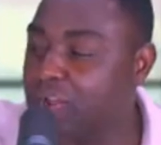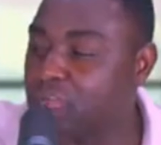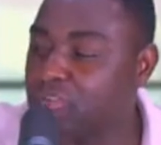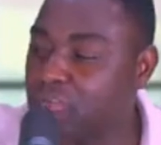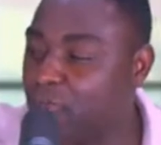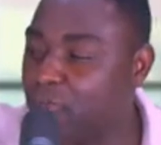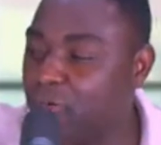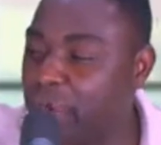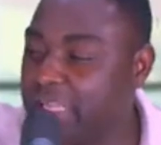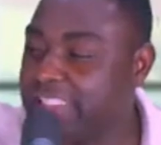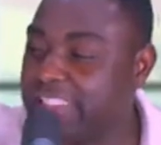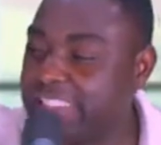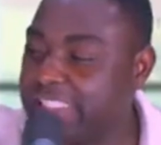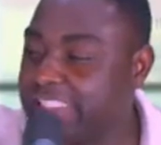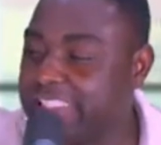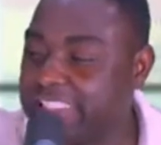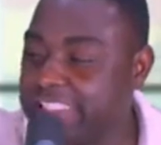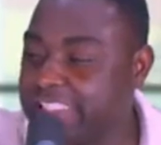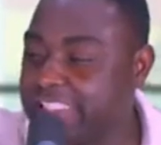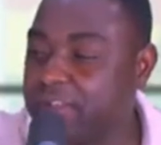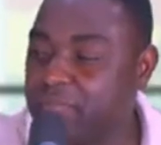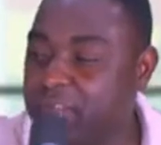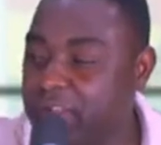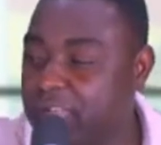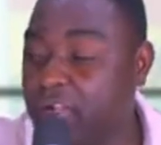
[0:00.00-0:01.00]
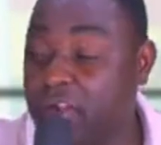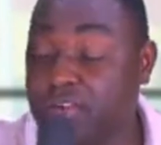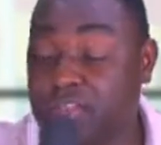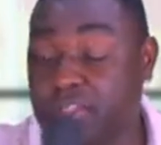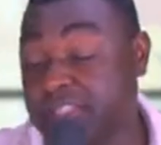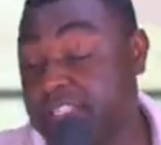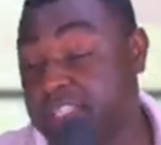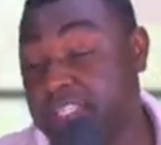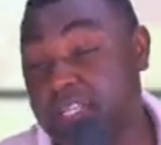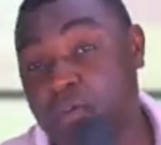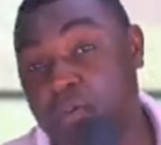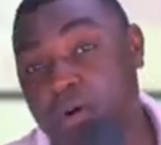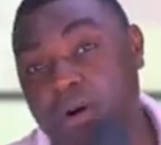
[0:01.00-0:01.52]
out of 167
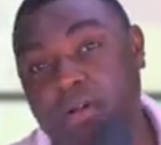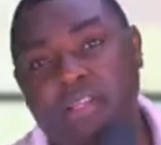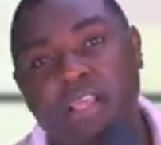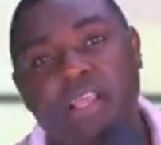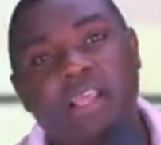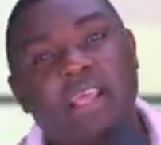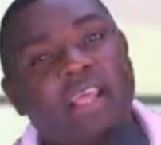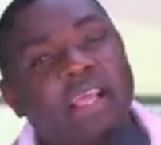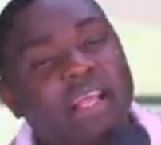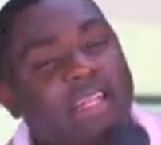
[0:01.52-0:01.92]
countries in the world.